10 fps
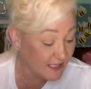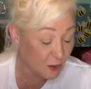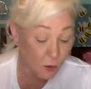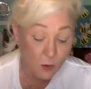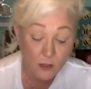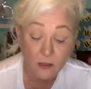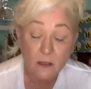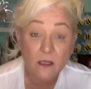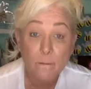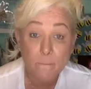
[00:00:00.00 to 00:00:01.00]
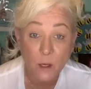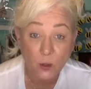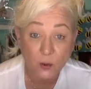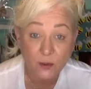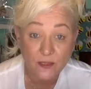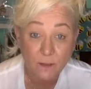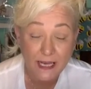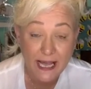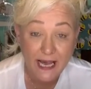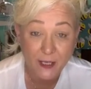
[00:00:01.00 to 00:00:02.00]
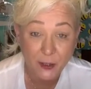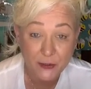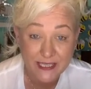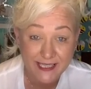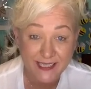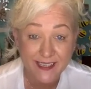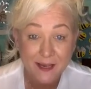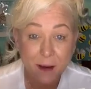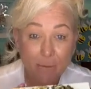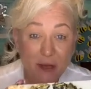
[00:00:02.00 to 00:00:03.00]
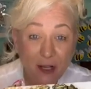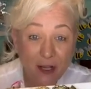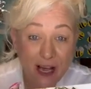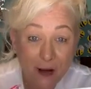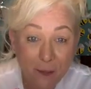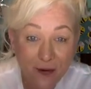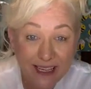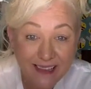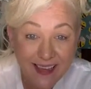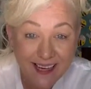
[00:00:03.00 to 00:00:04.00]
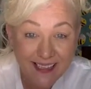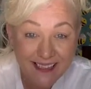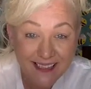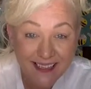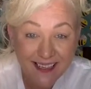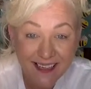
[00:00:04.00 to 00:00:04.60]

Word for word: is the Laurel Mold by IOD. But look how pretty that is.